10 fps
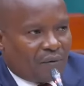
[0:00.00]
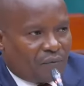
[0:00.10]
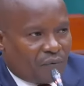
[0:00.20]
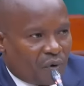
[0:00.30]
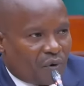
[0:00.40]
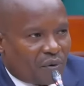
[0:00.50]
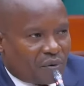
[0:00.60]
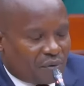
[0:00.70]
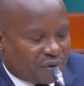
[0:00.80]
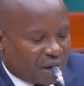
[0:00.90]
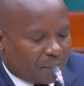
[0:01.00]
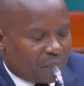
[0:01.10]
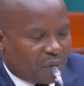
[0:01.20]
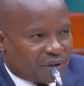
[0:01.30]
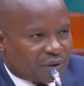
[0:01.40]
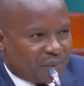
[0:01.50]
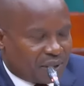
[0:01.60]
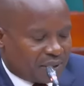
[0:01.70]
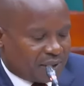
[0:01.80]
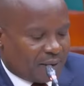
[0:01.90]
for
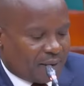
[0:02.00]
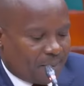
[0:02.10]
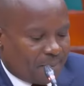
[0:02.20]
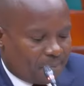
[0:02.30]
reappointment